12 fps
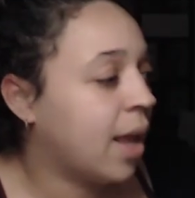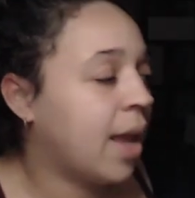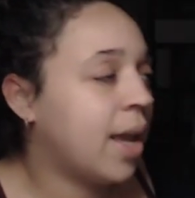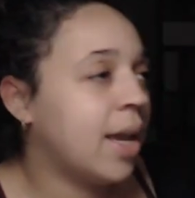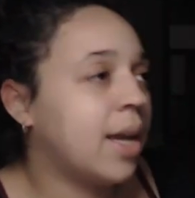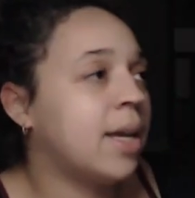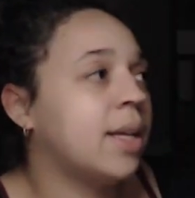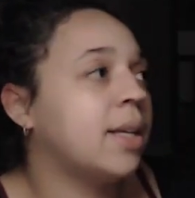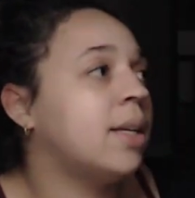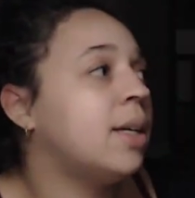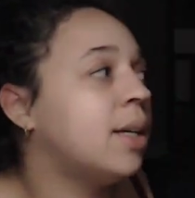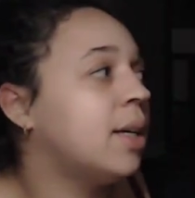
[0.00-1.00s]

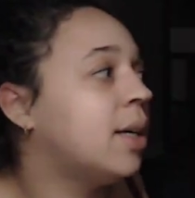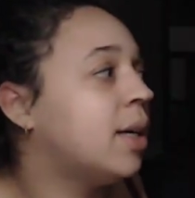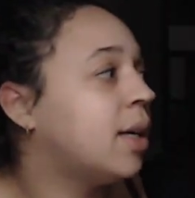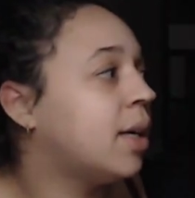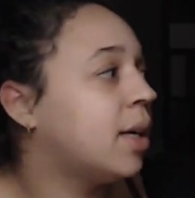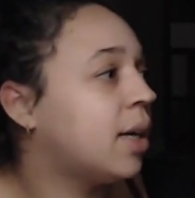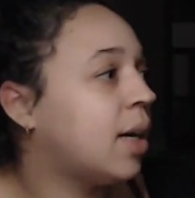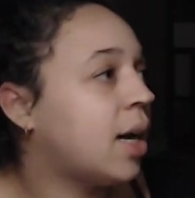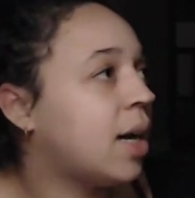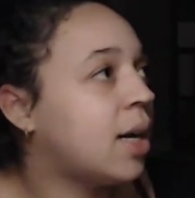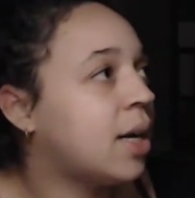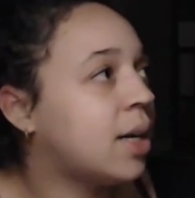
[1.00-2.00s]
And
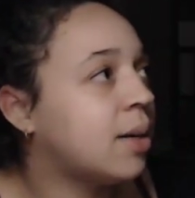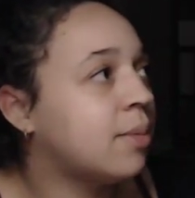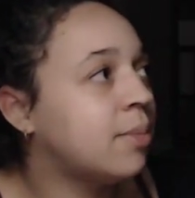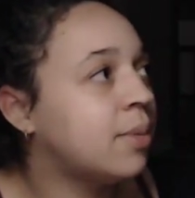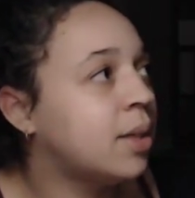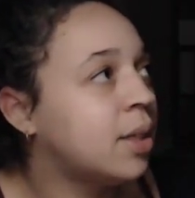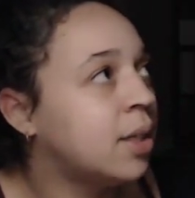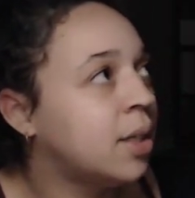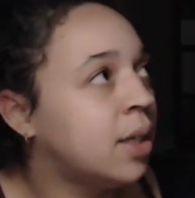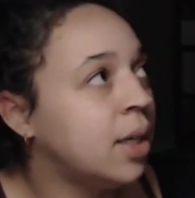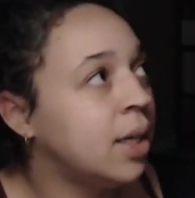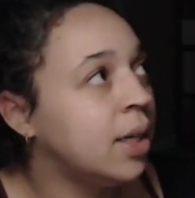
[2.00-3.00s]
um
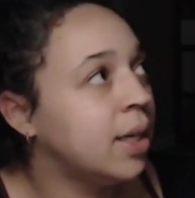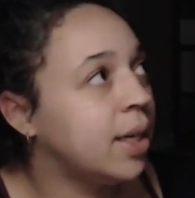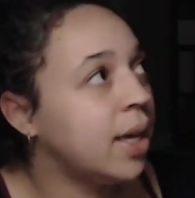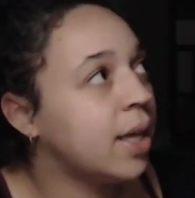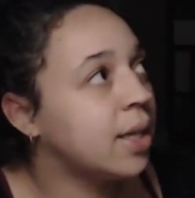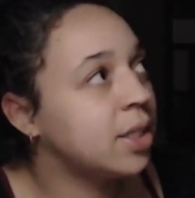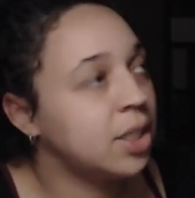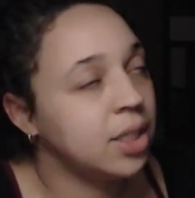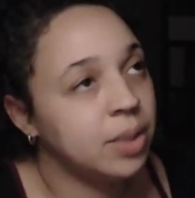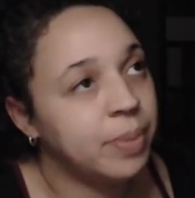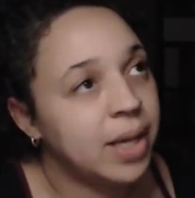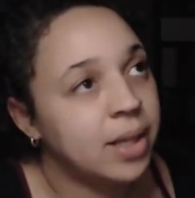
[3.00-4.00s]
yeah, she
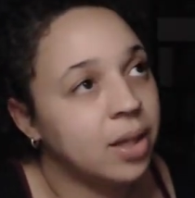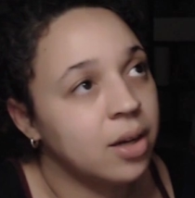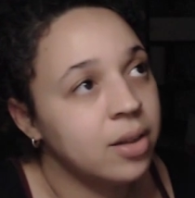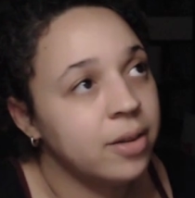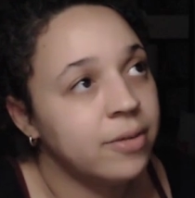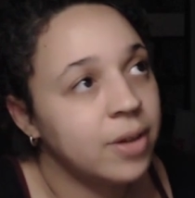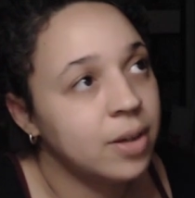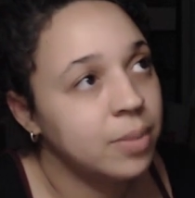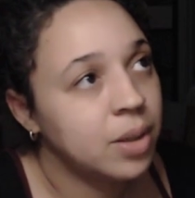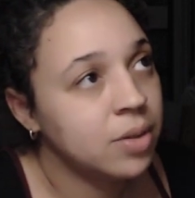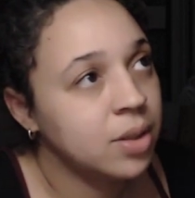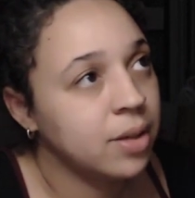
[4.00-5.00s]
ba- learned the
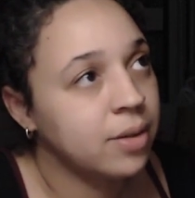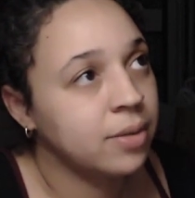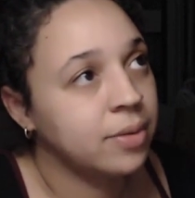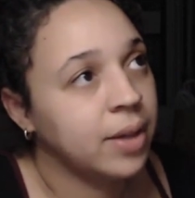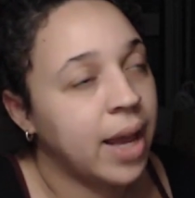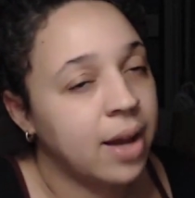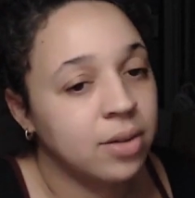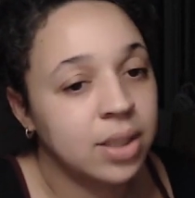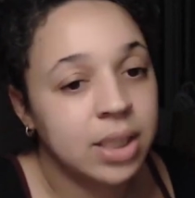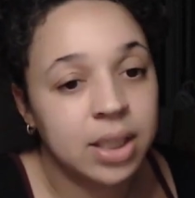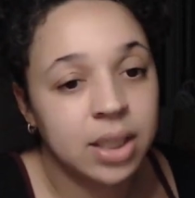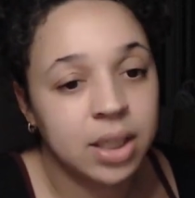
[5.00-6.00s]
fundamentals of
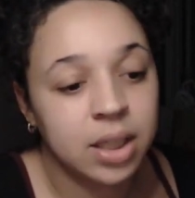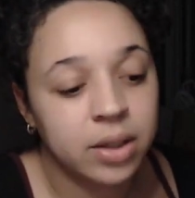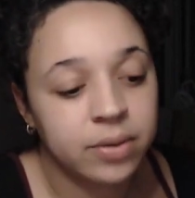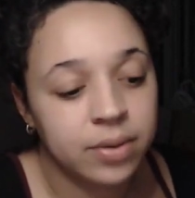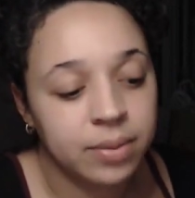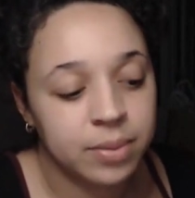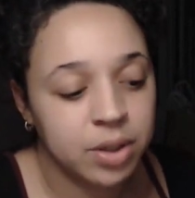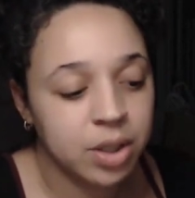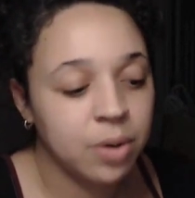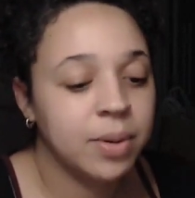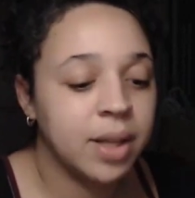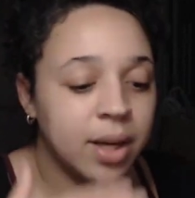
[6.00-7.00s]
counting from the
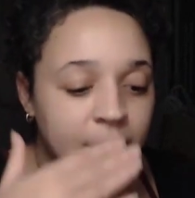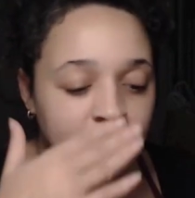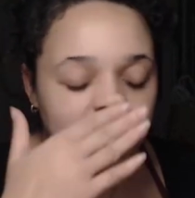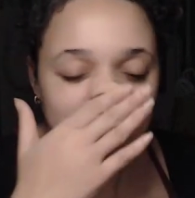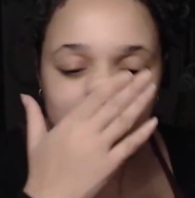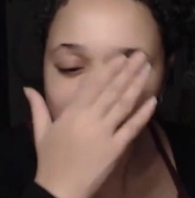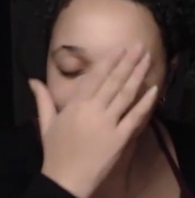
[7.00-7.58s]
show, but then I also